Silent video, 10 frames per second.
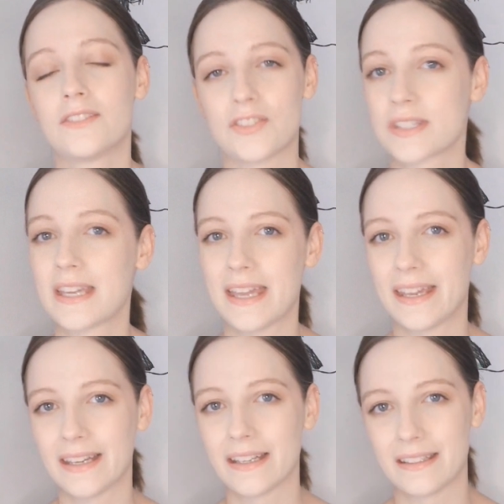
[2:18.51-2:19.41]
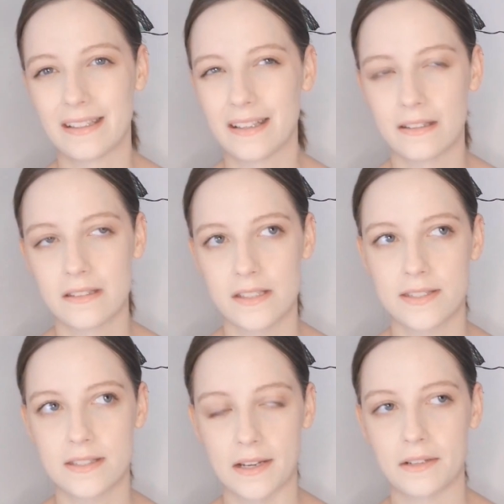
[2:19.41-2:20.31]
just can't, in the
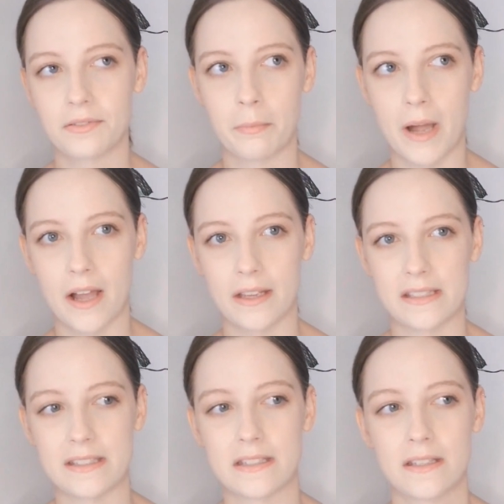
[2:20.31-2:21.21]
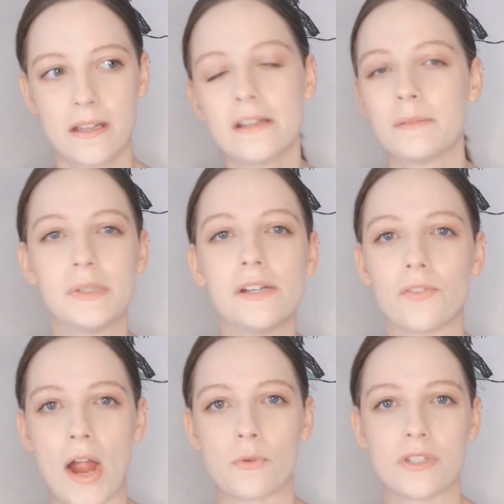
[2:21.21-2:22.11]
state of mind, be
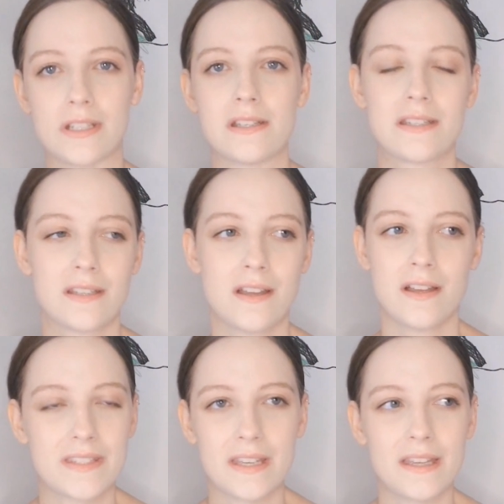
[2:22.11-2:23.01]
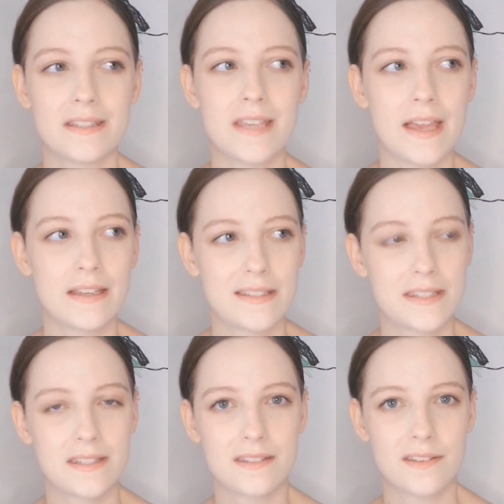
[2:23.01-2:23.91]
around it. Because it
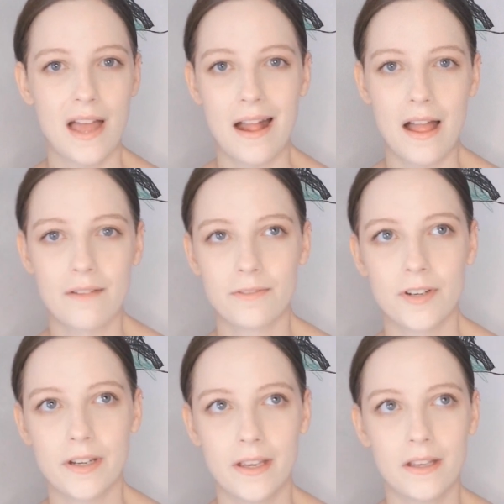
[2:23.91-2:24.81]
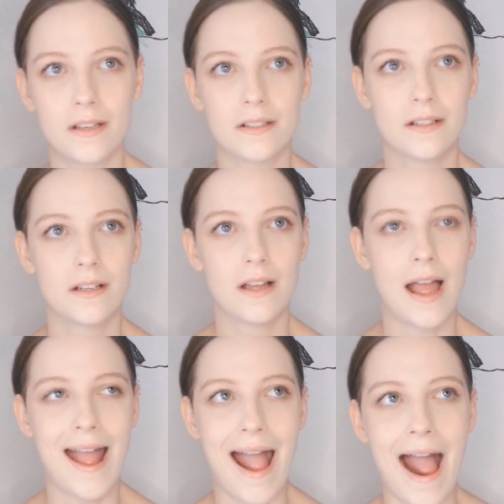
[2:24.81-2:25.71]
takes every
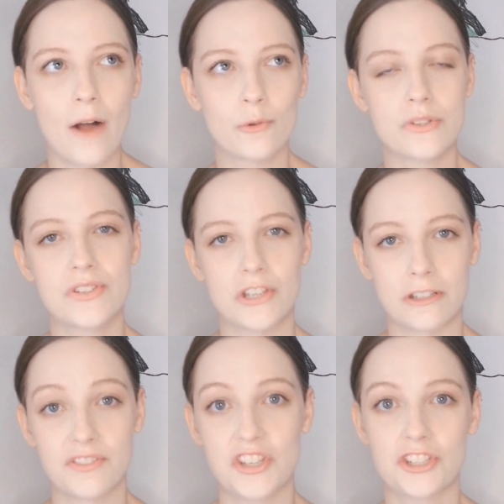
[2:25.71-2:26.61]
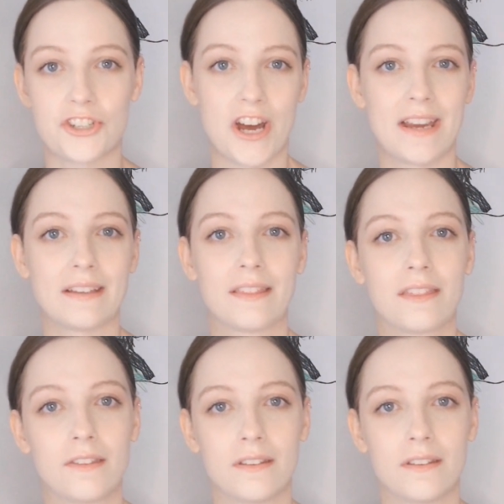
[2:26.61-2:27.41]
ounce of strength